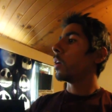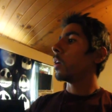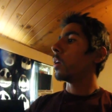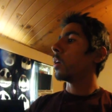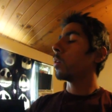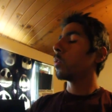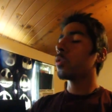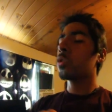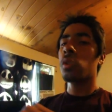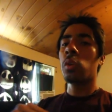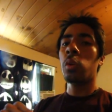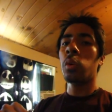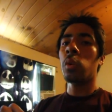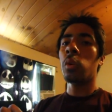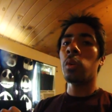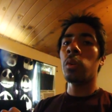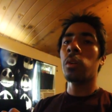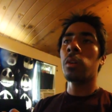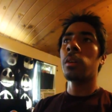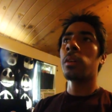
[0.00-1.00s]
It was
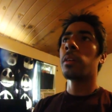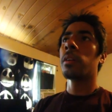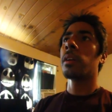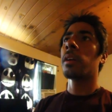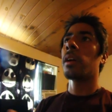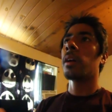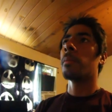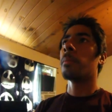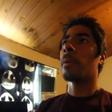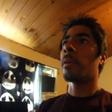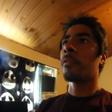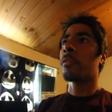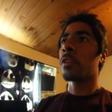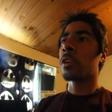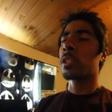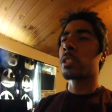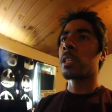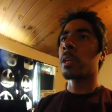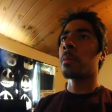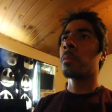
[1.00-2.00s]
cool. My
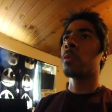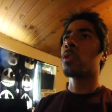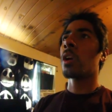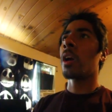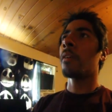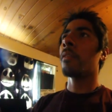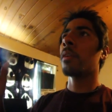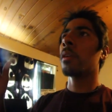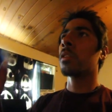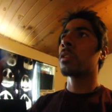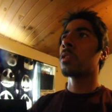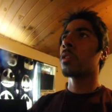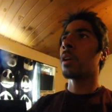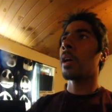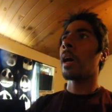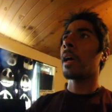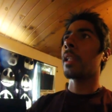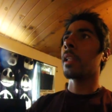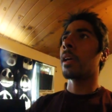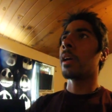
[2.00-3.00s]
first time driving to
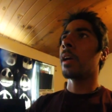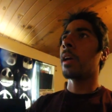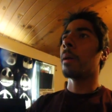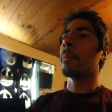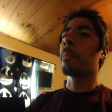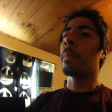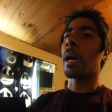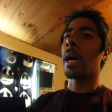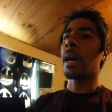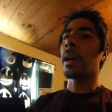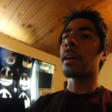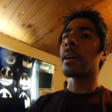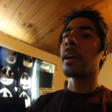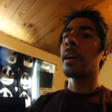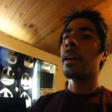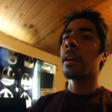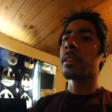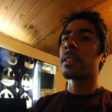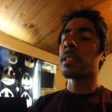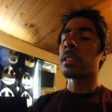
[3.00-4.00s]
LA and back
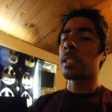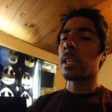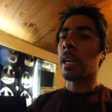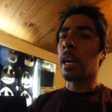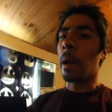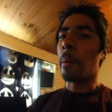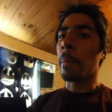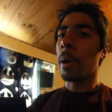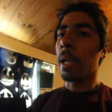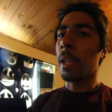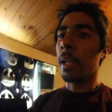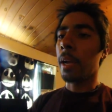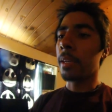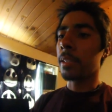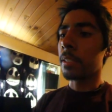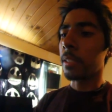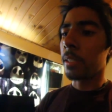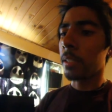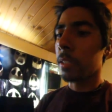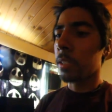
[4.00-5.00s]
since I got my
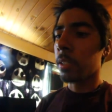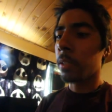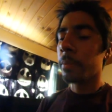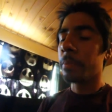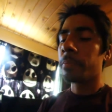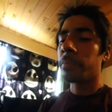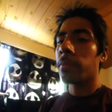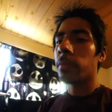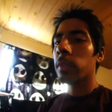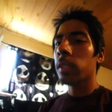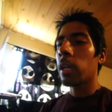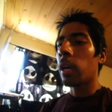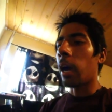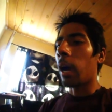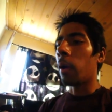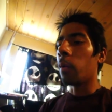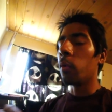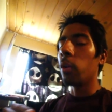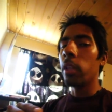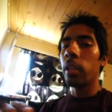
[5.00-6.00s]
license.
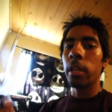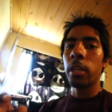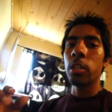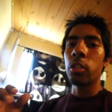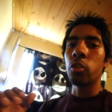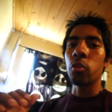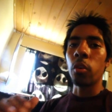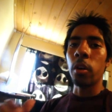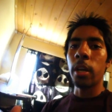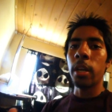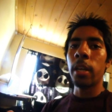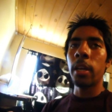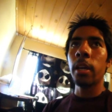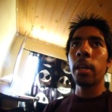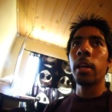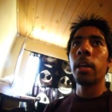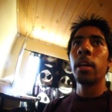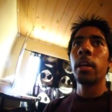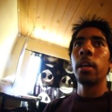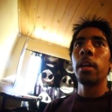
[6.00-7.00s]
I really enjoyed
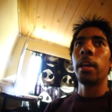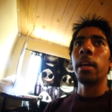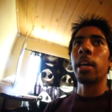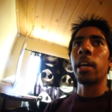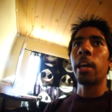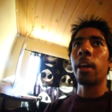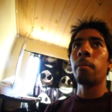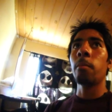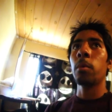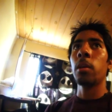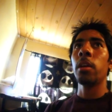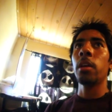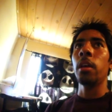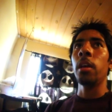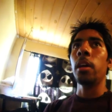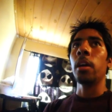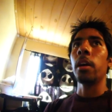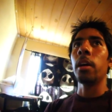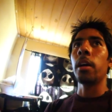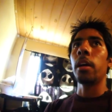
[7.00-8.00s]
it. It gave
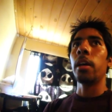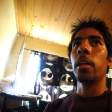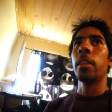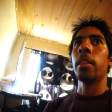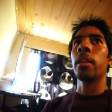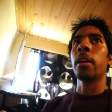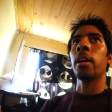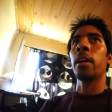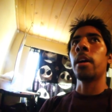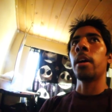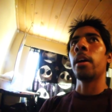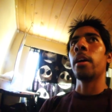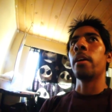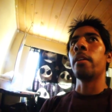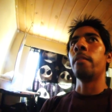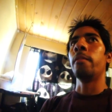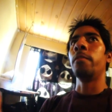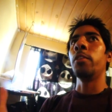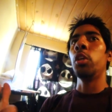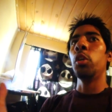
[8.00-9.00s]
me
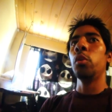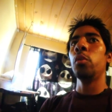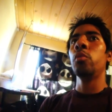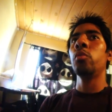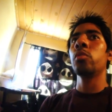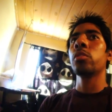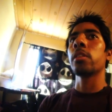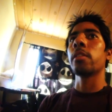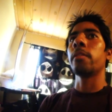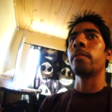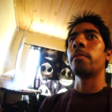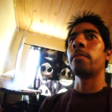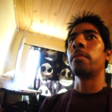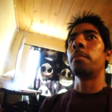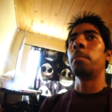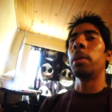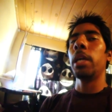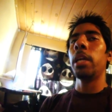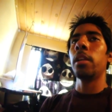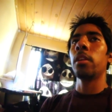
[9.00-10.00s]
the views
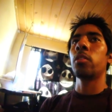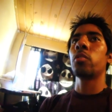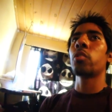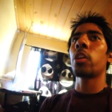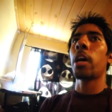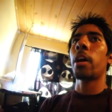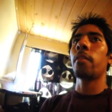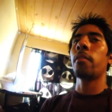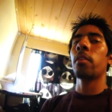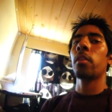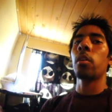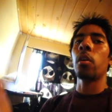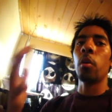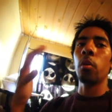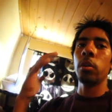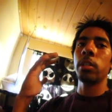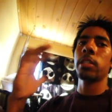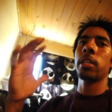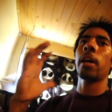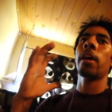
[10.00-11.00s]
of being a driver.
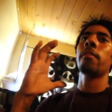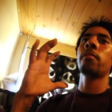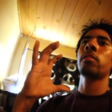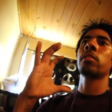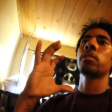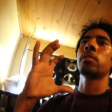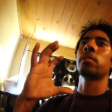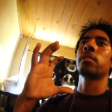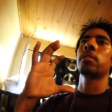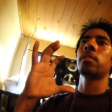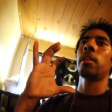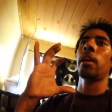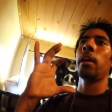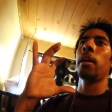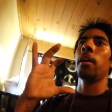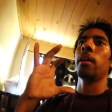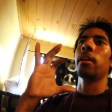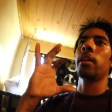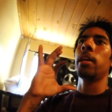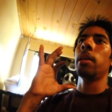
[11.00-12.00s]
Always have
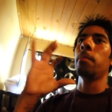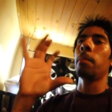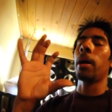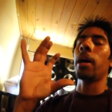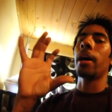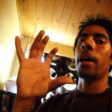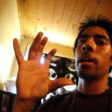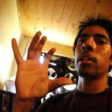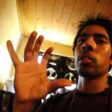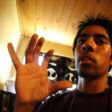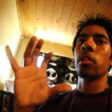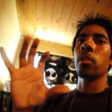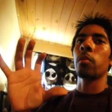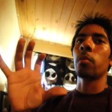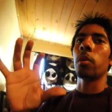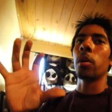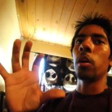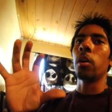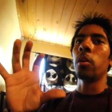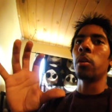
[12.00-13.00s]
to keep my eyes on the
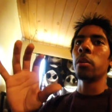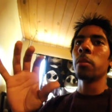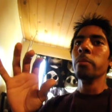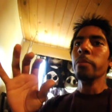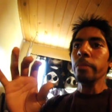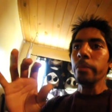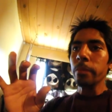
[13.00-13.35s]
road.